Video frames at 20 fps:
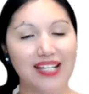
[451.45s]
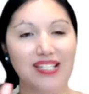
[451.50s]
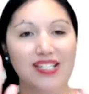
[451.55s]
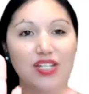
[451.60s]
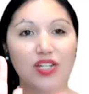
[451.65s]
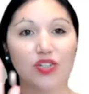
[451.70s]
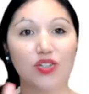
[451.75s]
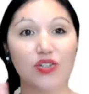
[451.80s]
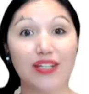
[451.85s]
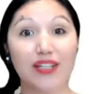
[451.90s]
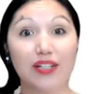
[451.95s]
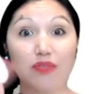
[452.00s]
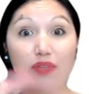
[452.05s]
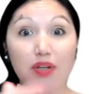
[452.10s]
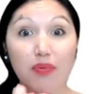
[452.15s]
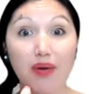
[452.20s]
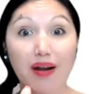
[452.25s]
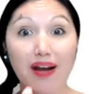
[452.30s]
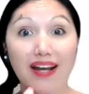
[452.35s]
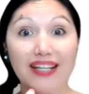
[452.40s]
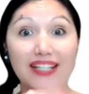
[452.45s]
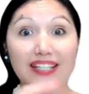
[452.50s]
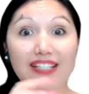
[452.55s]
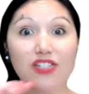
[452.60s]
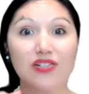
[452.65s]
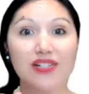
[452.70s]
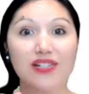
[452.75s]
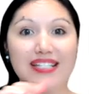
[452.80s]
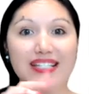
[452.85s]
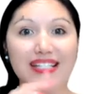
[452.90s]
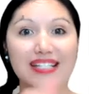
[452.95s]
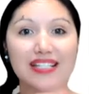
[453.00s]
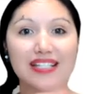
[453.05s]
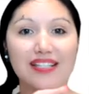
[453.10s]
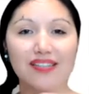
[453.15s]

So you can rewind, you'll see